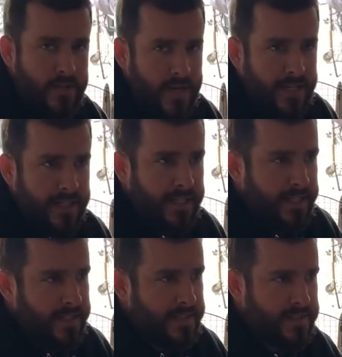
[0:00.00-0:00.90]
training.
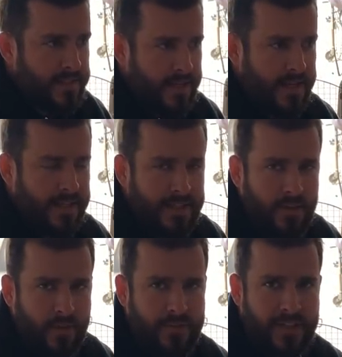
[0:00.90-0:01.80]
He is uh, a
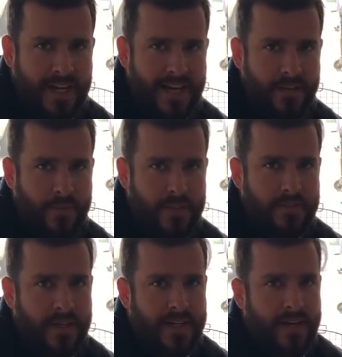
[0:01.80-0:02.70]
little over nine
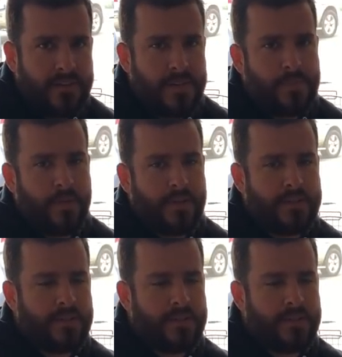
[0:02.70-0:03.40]
weeks right now at this point,